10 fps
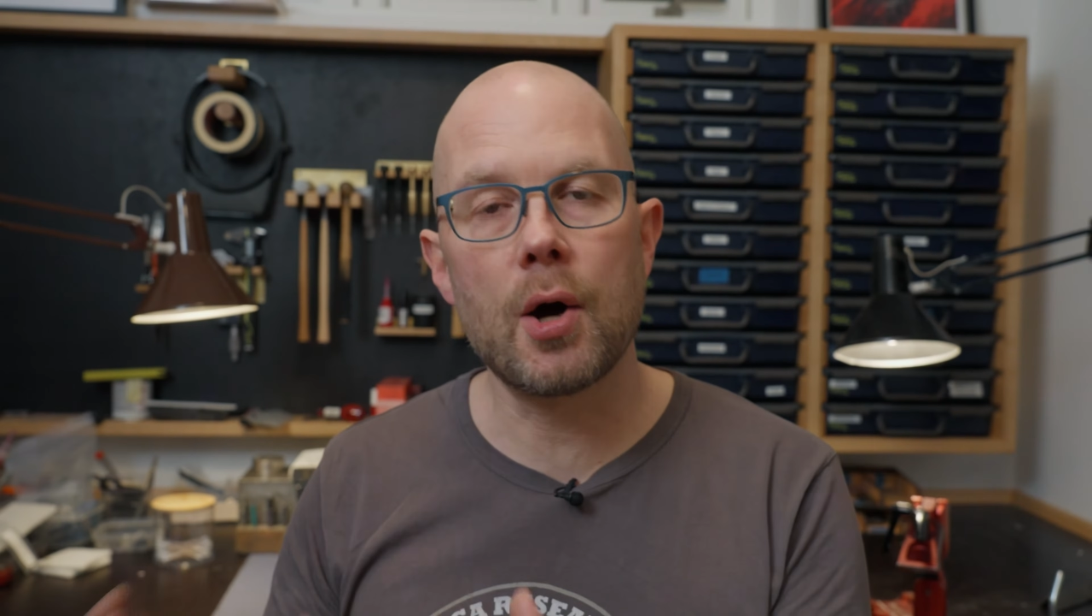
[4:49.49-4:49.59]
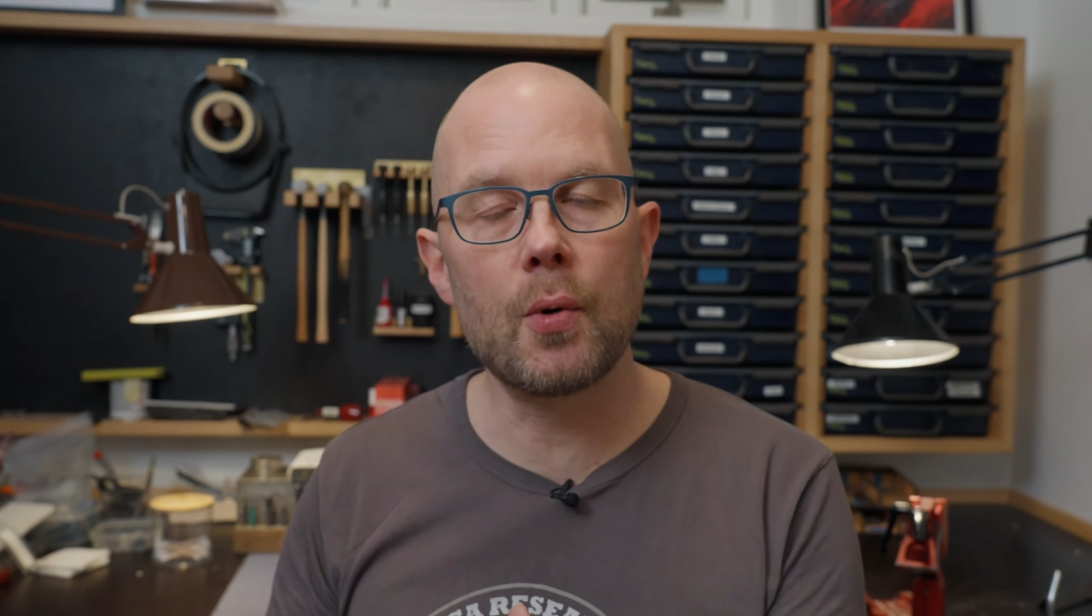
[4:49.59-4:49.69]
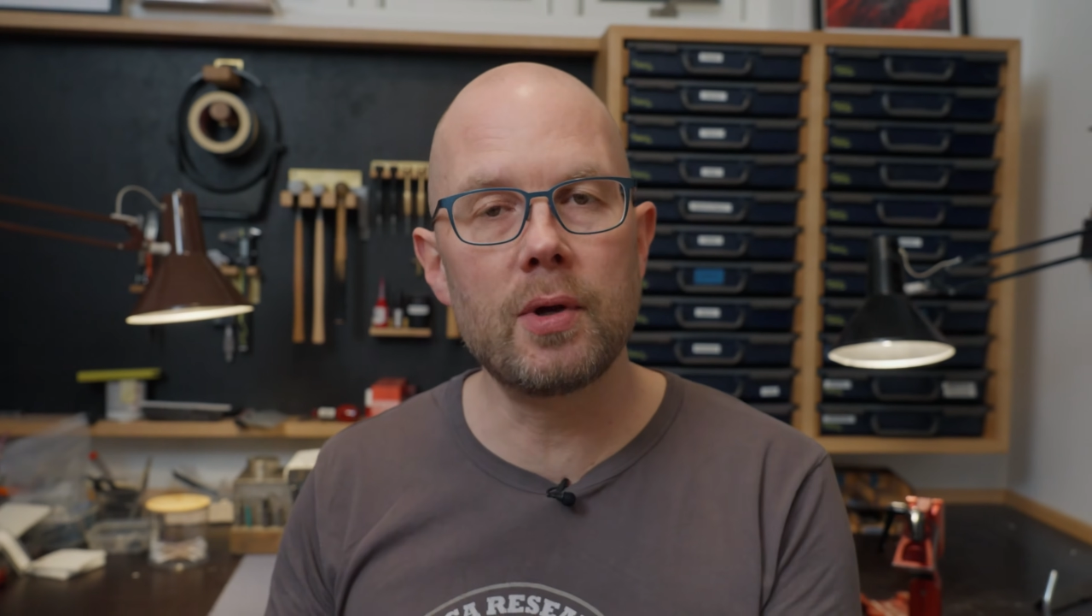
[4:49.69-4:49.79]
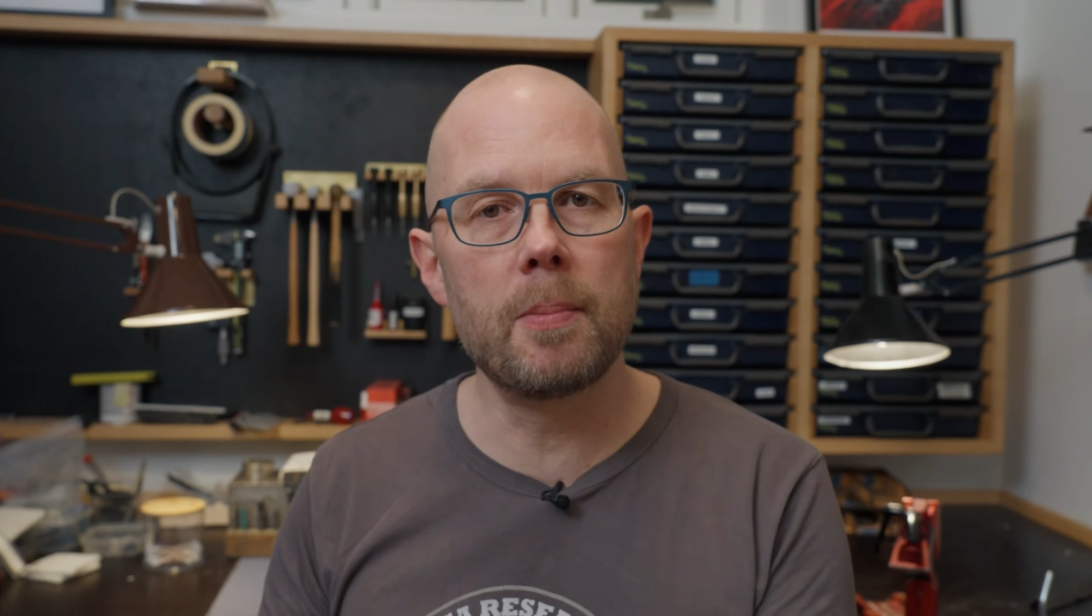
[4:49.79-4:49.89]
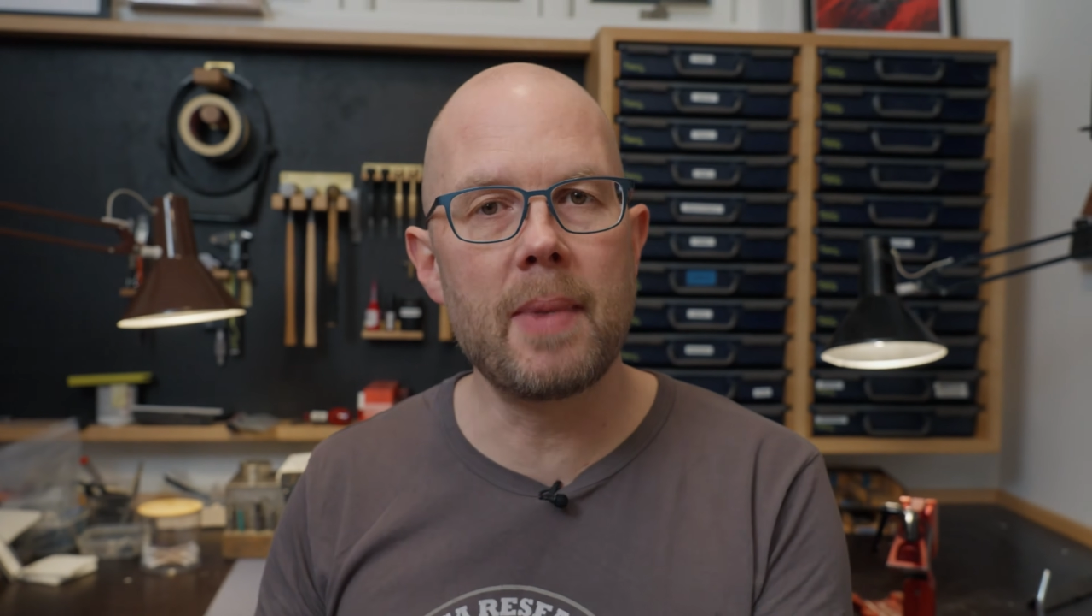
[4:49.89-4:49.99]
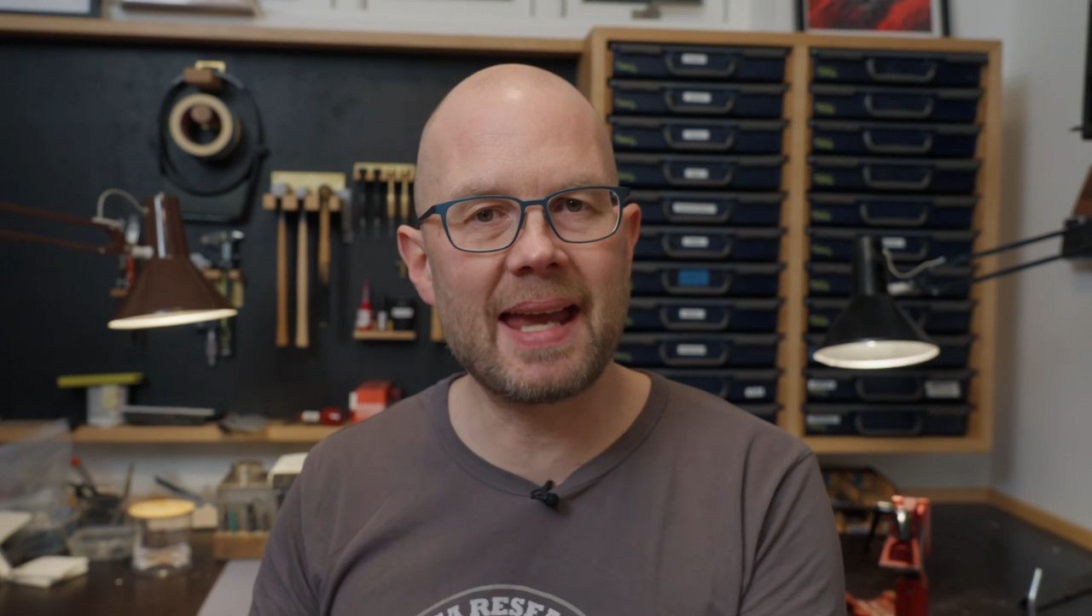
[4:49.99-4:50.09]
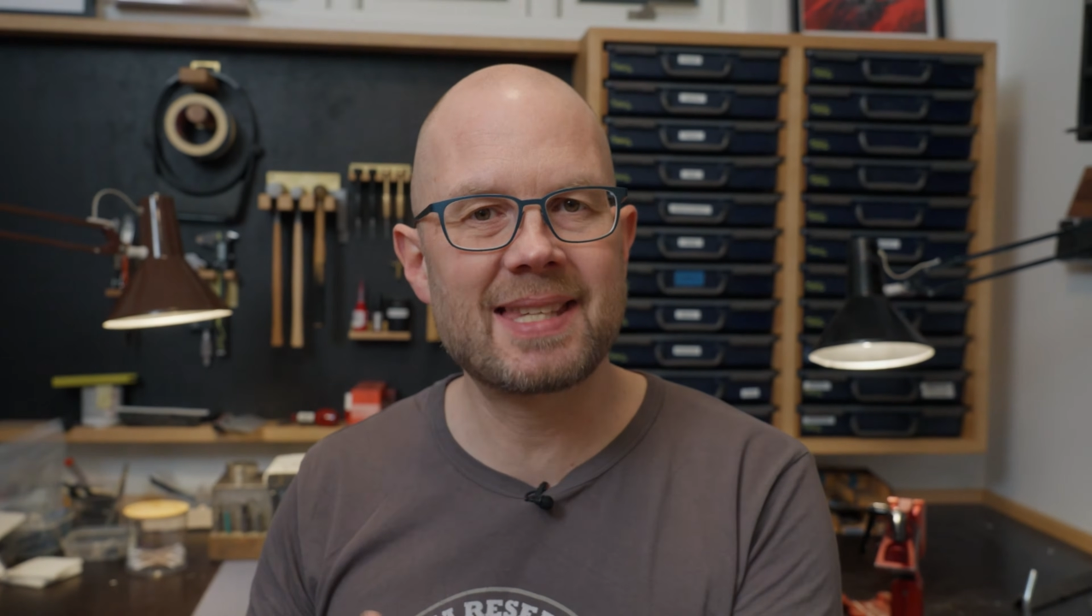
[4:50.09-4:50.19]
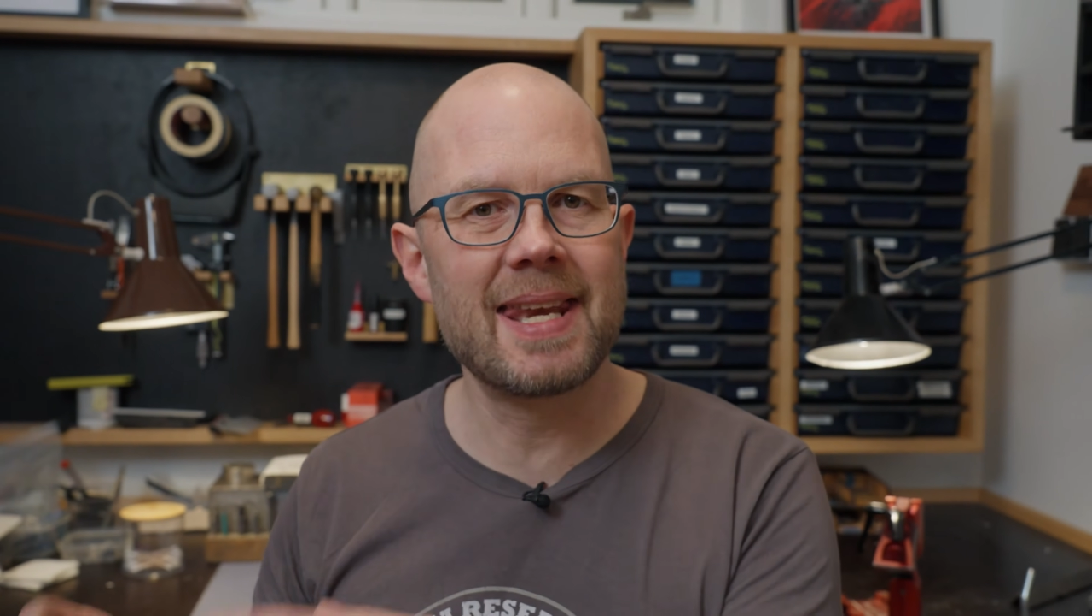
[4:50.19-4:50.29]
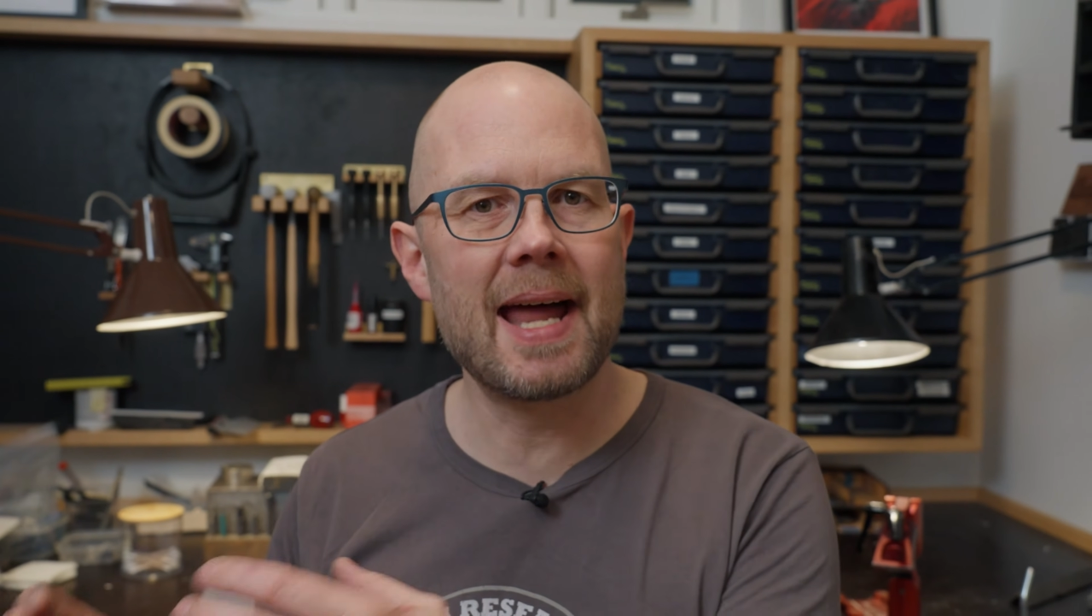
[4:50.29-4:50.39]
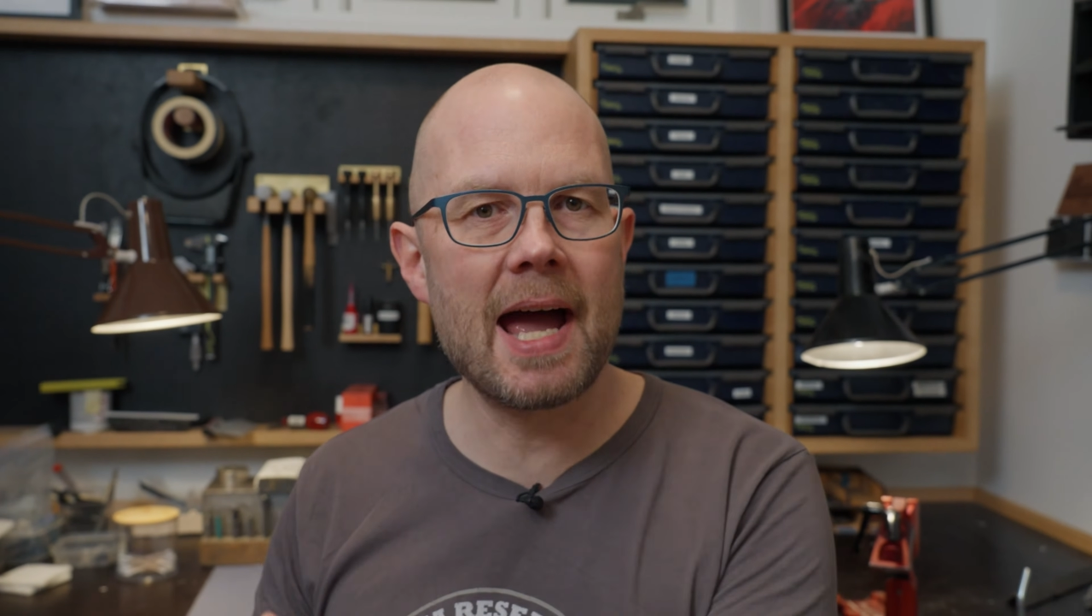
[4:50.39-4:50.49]
only
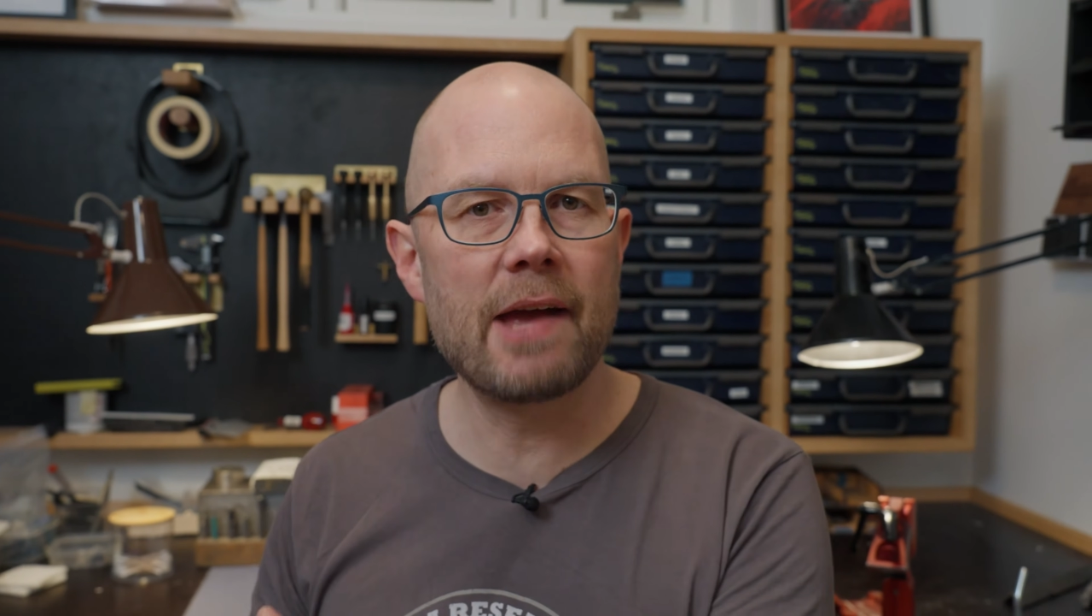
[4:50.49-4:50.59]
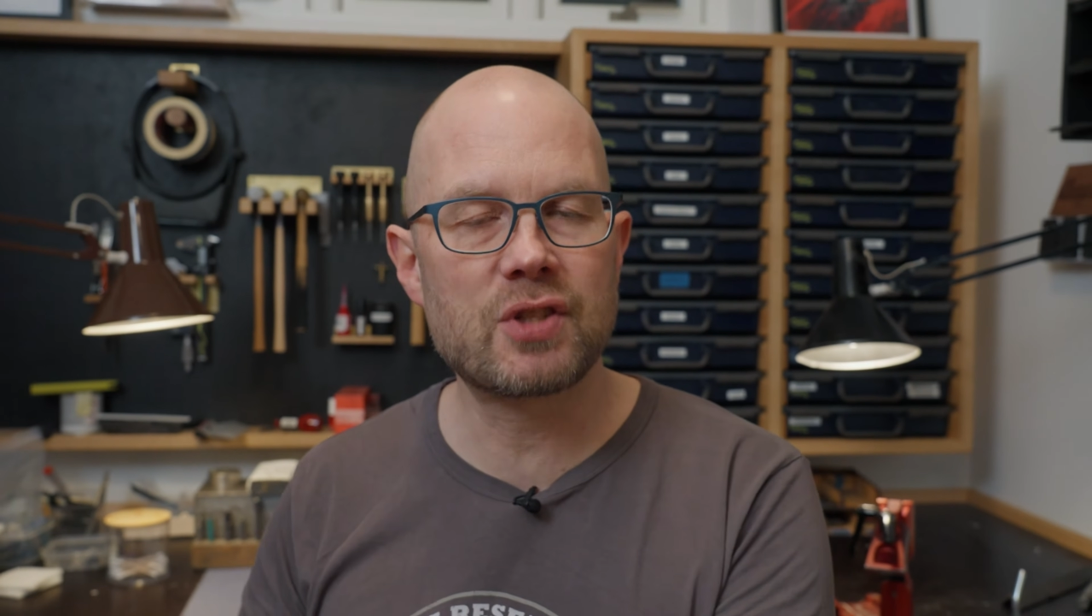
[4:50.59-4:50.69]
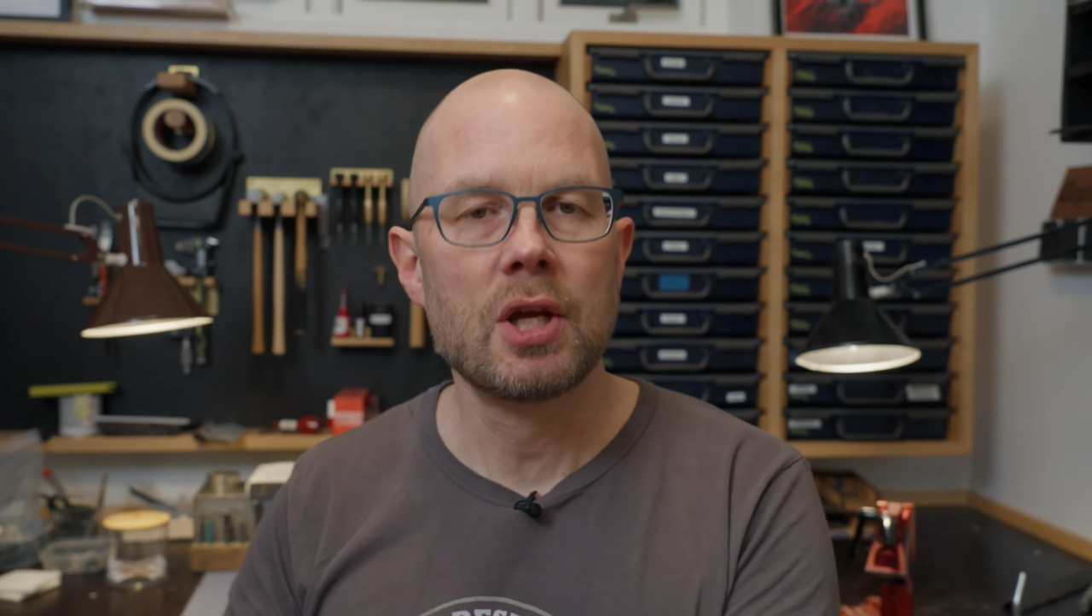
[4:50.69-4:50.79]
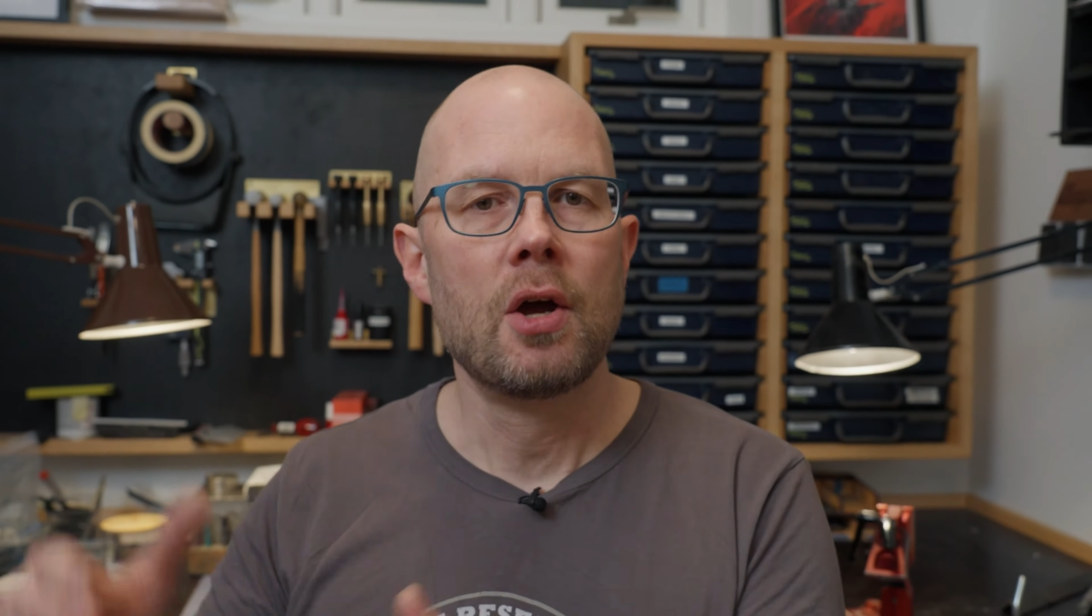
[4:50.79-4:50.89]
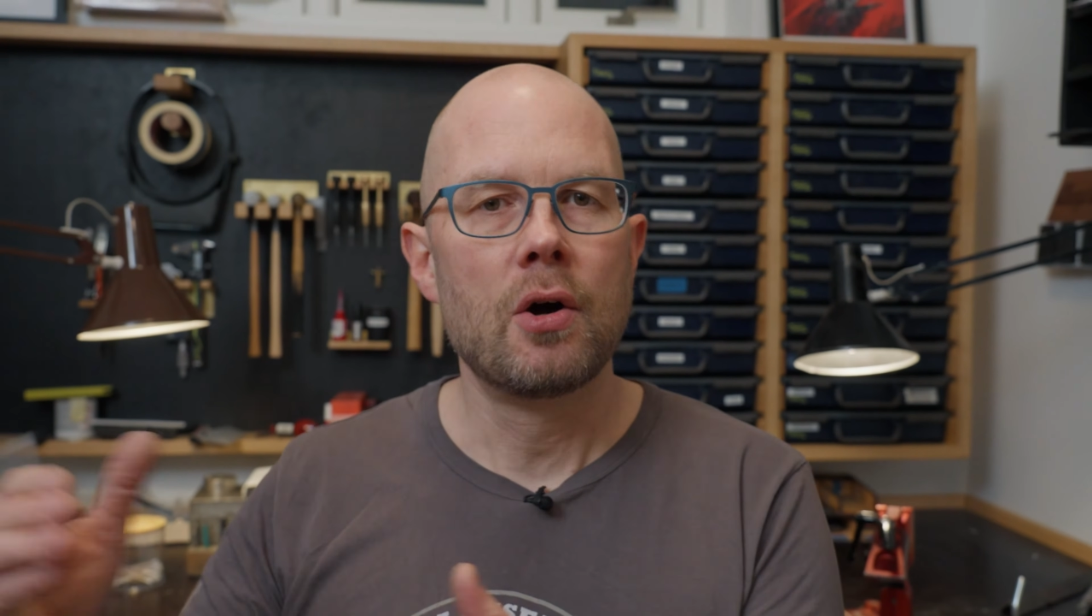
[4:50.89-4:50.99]
makes knives